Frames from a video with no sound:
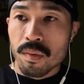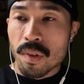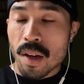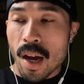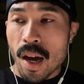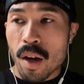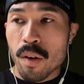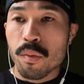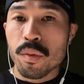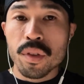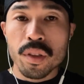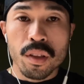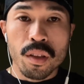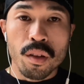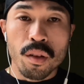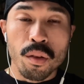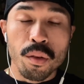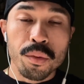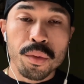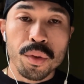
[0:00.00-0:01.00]
I was the
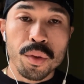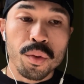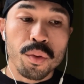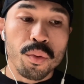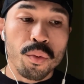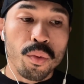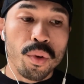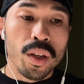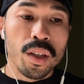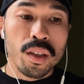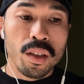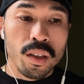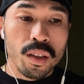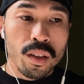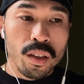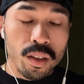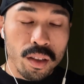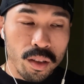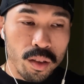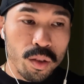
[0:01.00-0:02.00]
closest one
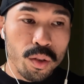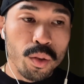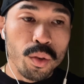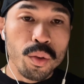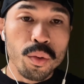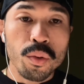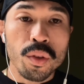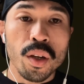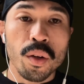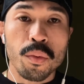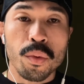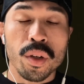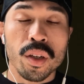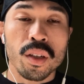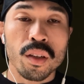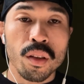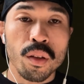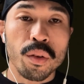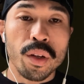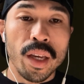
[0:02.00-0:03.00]
to the work
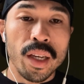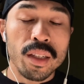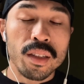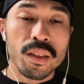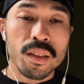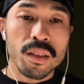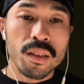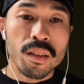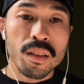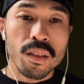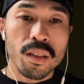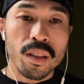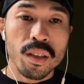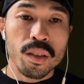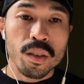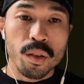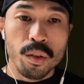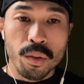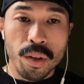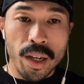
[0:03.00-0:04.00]
location.
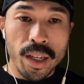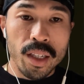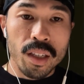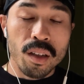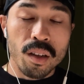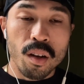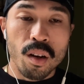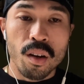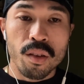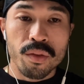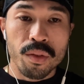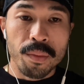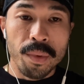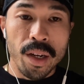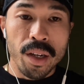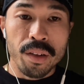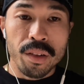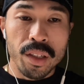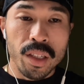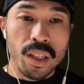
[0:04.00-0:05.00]
So I get a call from
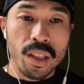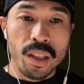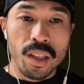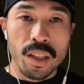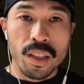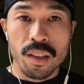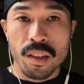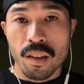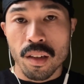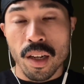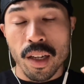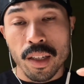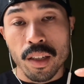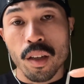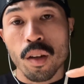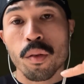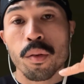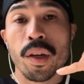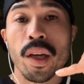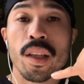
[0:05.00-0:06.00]
Eric and Lynn. They're like,
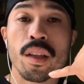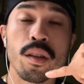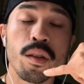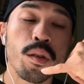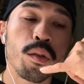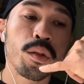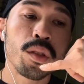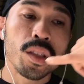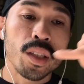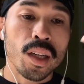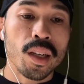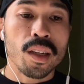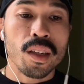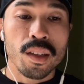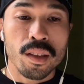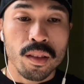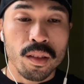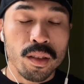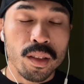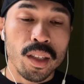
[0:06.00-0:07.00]
yo, can you go check
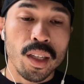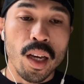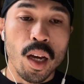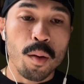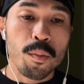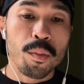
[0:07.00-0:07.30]
to see how